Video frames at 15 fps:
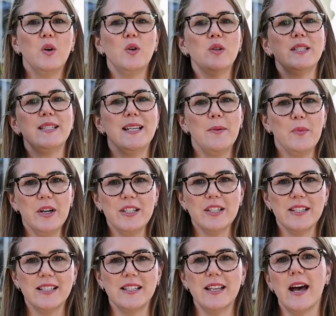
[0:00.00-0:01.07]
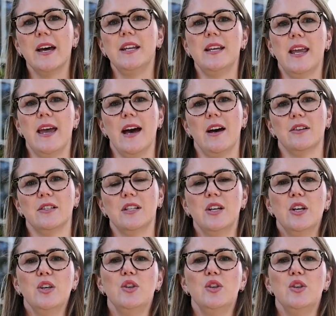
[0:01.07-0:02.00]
or someone just starting out,